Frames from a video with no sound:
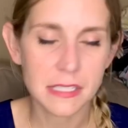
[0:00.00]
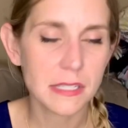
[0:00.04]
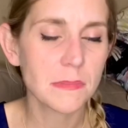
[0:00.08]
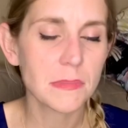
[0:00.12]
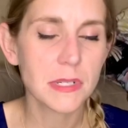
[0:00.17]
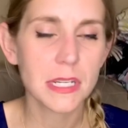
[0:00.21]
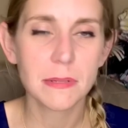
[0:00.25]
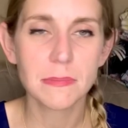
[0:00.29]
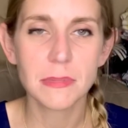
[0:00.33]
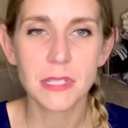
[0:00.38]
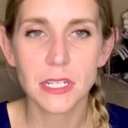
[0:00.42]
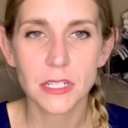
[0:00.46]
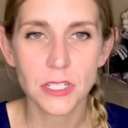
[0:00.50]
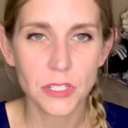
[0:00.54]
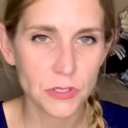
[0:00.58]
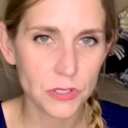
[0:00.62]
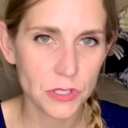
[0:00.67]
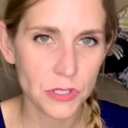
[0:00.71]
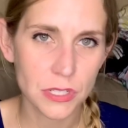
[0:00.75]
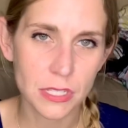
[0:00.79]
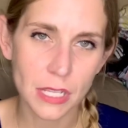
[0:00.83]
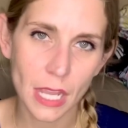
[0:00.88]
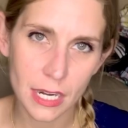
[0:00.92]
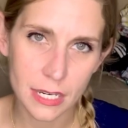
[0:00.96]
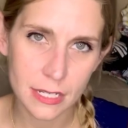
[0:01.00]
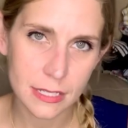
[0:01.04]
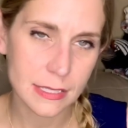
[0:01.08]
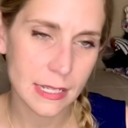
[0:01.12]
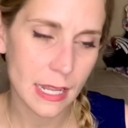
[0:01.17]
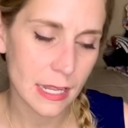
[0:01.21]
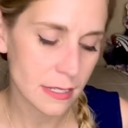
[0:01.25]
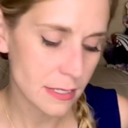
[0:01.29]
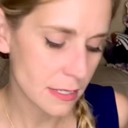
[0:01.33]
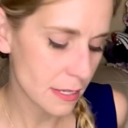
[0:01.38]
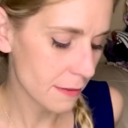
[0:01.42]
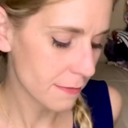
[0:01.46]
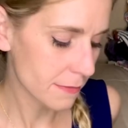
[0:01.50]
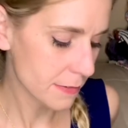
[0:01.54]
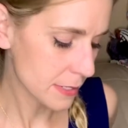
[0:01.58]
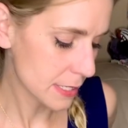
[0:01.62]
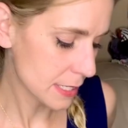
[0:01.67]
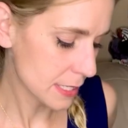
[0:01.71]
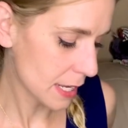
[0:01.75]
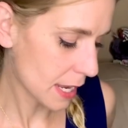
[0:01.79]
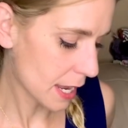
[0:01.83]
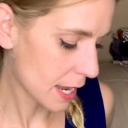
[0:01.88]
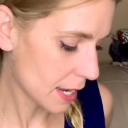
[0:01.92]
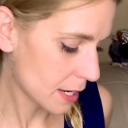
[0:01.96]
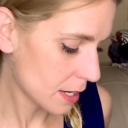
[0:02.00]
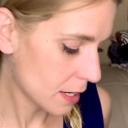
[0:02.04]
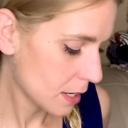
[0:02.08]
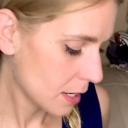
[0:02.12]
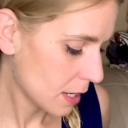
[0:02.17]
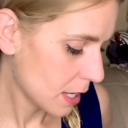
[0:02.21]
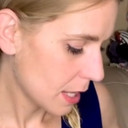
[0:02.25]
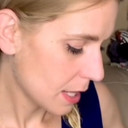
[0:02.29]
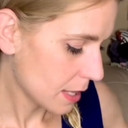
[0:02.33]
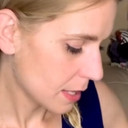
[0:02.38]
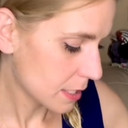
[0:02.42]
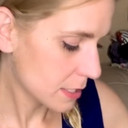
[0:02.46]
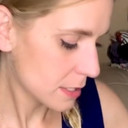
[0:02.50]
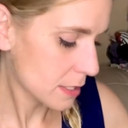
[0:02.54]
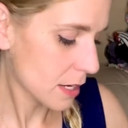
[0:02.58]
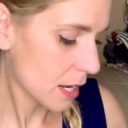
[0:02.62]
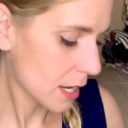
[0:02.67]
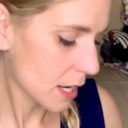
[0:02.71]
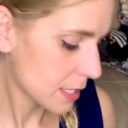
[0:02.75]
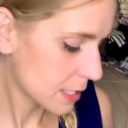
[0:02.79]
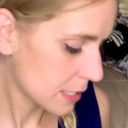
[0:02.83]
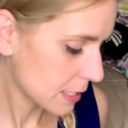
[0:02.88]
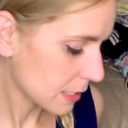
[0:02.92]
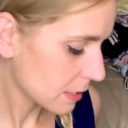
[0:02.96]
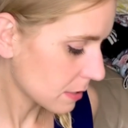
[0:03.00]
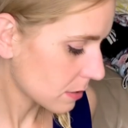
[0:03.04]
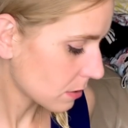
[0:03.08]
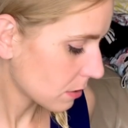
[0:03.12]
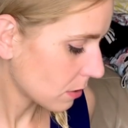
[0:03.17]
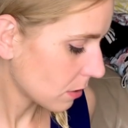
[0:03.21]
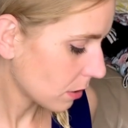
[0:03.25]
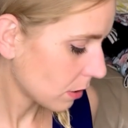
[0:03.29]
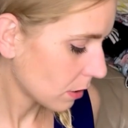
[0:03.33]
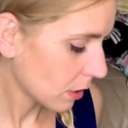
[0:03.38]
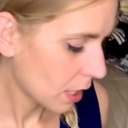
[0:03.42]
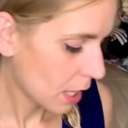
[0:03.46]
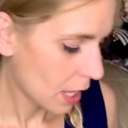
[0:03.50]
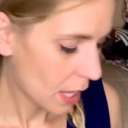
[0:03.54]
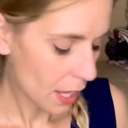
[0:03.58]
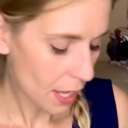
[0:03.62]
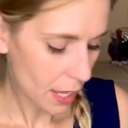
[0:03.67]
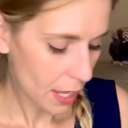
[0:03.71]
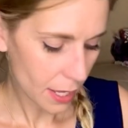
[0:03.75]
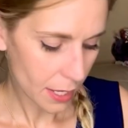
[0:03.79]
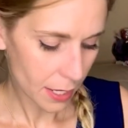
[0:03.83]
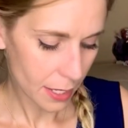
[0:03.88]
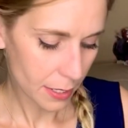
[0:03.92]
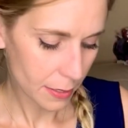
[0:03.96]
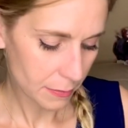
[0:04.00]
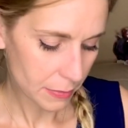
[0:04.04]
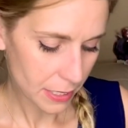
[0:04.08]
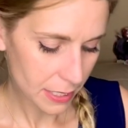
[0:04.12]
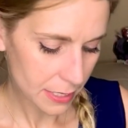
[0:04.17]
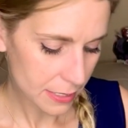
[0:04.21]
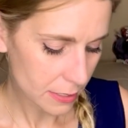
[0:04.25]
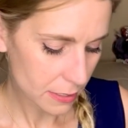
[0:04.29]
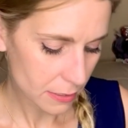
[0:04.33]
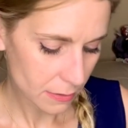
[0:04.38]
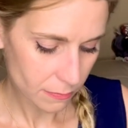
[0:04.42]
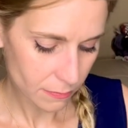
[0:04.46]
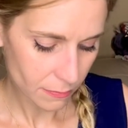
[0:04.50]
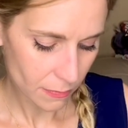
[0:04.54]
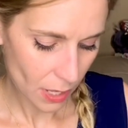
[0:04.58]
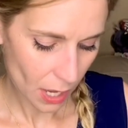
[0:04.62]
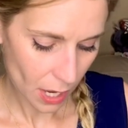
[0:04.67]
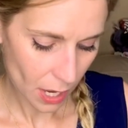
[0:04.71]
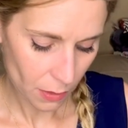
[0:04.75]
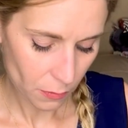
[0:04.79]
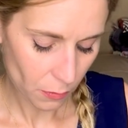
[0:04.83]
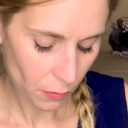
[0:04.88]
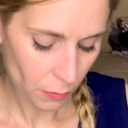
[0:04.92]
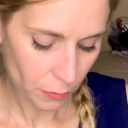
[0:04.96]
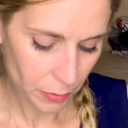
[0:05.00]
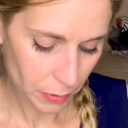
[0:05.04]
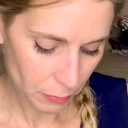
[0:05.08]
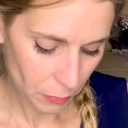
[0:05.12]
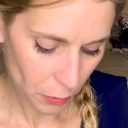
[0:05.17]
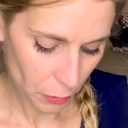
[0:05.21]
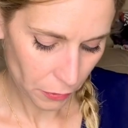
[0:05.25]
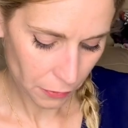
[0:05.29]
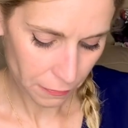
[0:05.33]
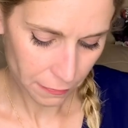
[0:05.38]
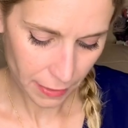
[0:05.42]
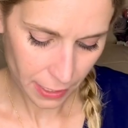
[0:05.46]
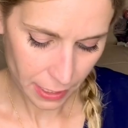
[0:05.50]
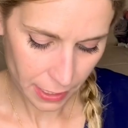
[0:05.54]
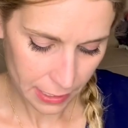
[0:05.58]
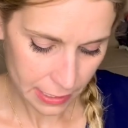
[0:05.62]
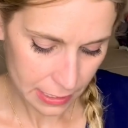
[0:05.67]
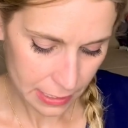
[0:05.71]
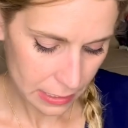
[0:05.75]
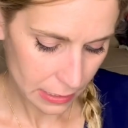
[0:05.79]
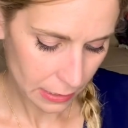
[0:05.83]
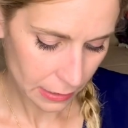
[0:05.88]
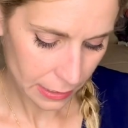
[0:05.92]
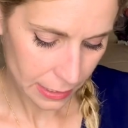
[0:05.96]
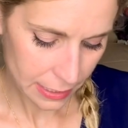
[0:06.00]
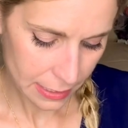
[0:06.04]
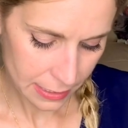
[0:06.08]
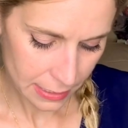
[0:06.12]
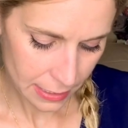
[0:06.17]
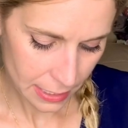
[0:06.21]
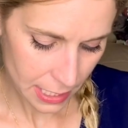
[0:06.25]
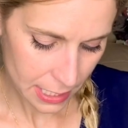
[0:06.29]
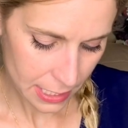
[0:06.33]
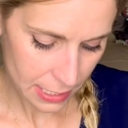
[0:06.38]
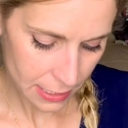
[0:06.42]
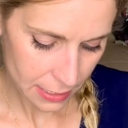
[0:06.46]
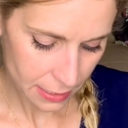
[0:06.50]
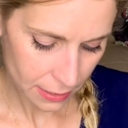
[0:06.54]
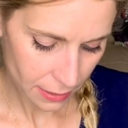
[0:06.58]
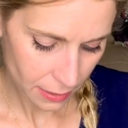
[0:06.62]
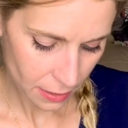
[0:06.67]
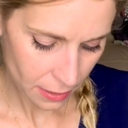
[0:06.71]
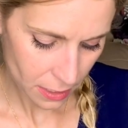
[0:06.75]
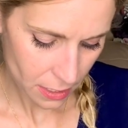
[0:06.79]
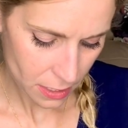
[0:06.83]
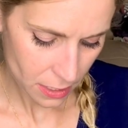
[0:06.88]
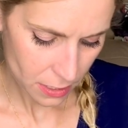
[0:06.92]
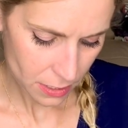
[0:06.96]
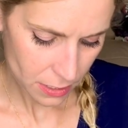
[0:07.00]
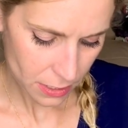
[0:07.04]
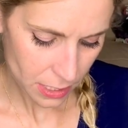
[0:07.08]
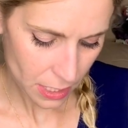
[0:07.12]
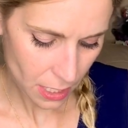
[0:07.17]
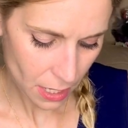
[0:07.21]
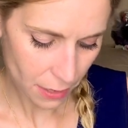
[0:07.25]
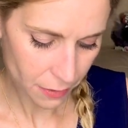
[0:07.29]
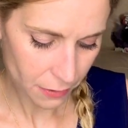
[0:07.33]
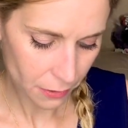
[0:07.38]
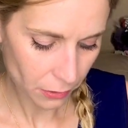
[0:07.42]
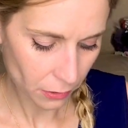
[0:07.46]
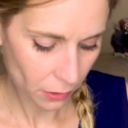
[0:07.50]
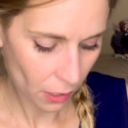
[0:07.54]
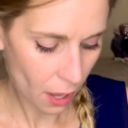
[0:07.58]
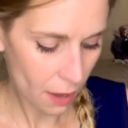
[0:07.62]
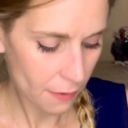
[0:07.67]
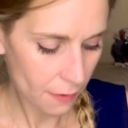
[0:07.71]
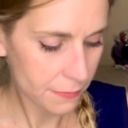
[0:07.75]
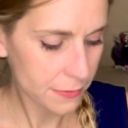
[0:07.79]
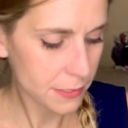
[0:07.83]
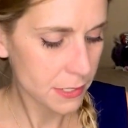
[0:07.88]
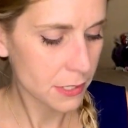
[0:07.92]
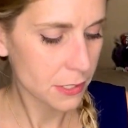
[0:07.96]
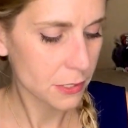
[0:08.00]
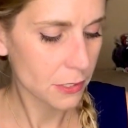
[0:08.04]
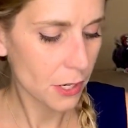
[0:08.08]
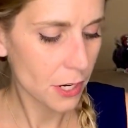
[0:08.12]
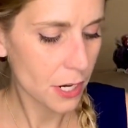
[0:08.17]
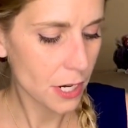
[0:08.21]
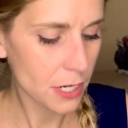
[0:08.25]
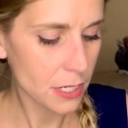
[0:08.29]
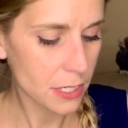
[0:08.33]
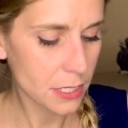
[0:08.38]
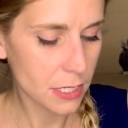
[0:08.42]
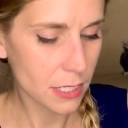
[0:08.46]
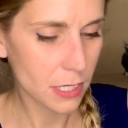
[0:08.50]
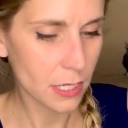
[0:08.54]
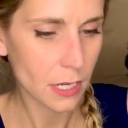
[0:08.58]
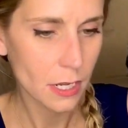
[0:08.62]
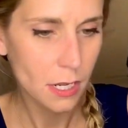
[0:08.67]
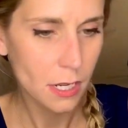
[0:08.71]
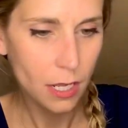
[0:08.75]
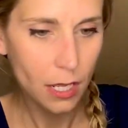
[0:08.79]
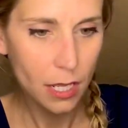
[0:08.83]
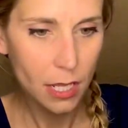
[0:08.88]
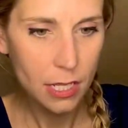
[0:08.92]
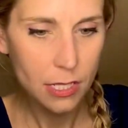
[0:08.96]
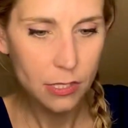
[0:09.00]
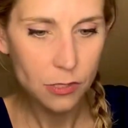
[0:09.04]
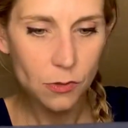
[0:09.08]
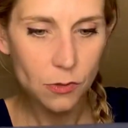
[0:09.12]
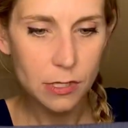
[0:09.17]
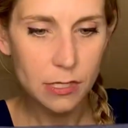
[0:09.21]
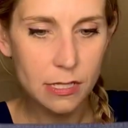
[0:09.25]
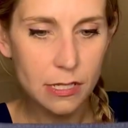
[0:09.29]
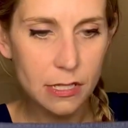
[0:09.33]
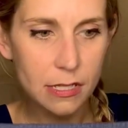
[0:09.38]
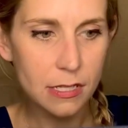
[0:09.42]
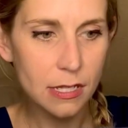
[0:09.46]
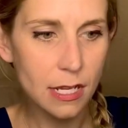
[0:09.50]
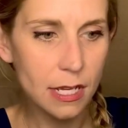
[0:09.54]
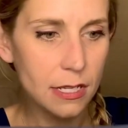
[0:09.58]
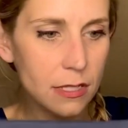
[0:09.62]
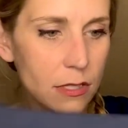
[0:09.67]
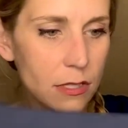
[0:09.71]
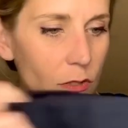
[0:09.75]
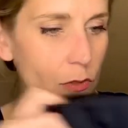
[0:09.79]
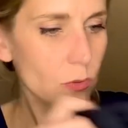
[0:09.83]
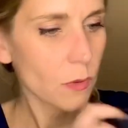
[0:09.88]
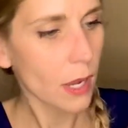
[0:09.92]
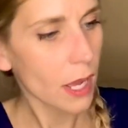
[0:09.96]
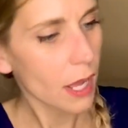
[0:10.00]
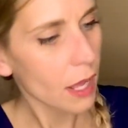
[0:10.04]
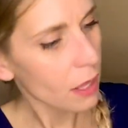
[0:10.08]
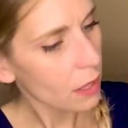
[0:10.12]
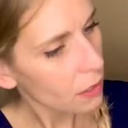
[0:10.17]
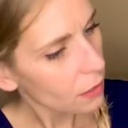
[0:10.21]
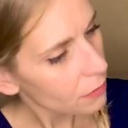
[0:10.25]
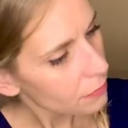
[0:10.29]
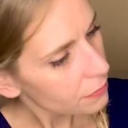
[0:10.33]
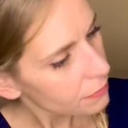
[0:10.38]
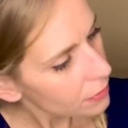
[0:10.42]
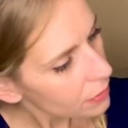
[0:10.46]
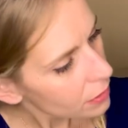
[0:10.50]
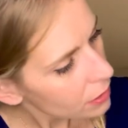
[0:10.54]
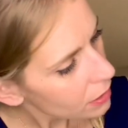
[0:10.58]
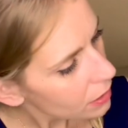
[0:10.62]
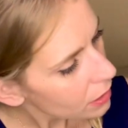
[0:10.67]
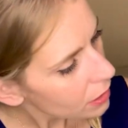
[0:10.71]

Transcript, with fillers: Sometimes I do just kind of set stuff aside that's not seasonal uh, because I won't be motivated to list it. There's another loft skirt. This one's a size twelve.